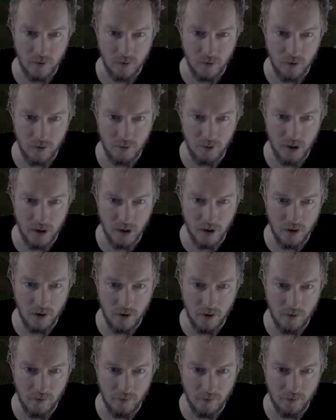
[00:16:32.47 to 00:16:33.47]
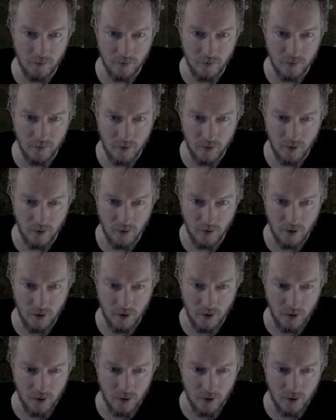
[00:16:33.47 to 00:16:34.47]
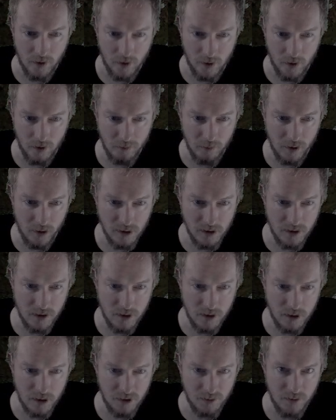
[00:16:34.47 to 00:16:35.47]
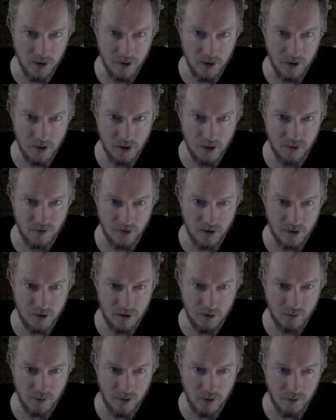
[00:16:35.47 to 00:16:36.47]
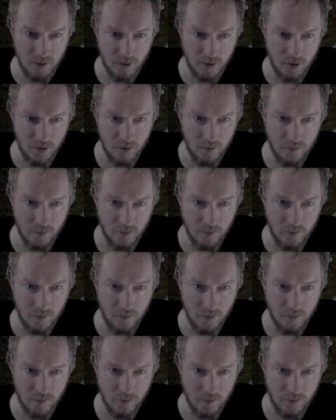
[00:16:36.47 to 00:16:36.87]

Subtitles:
would be a pleasant experience for some people.